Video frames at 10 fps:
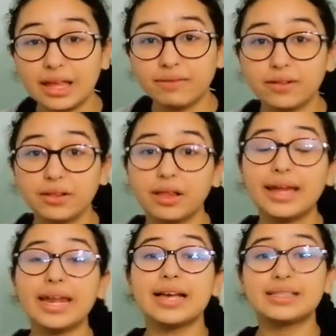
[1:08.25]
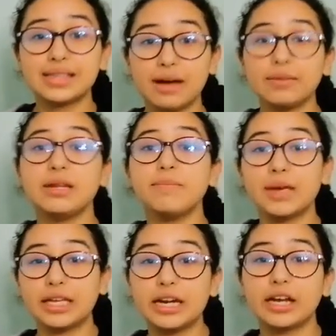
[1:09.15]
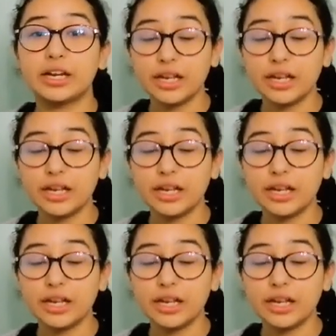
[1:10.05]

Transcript: level and examine the magnetic